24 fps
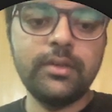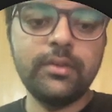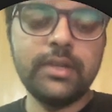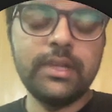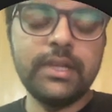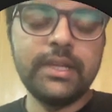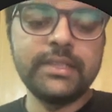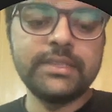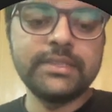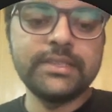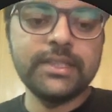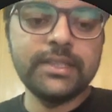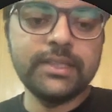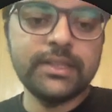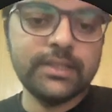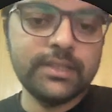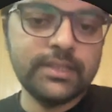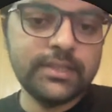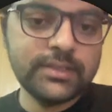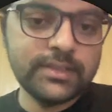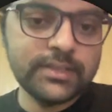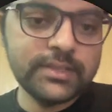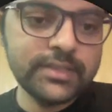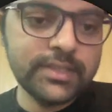let's say
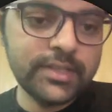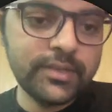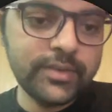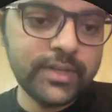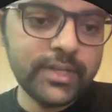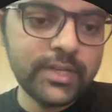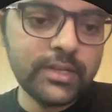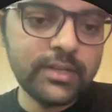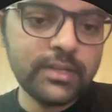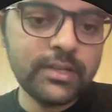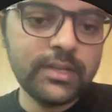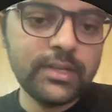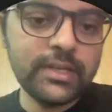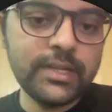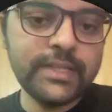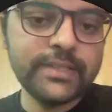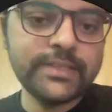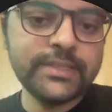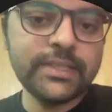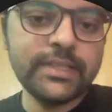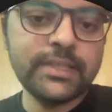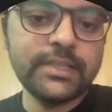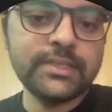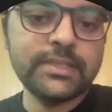this is given, let's
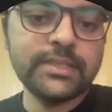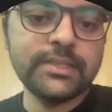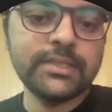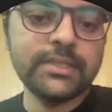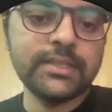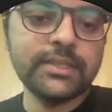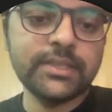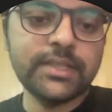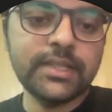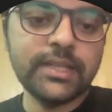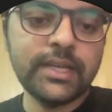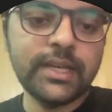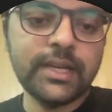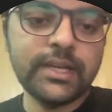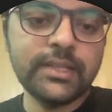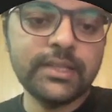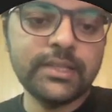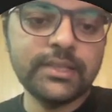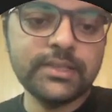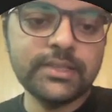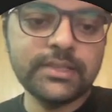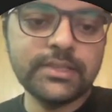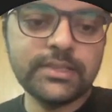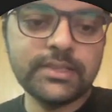say this is 16 and
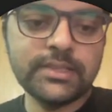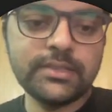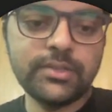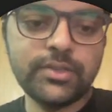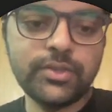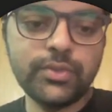this is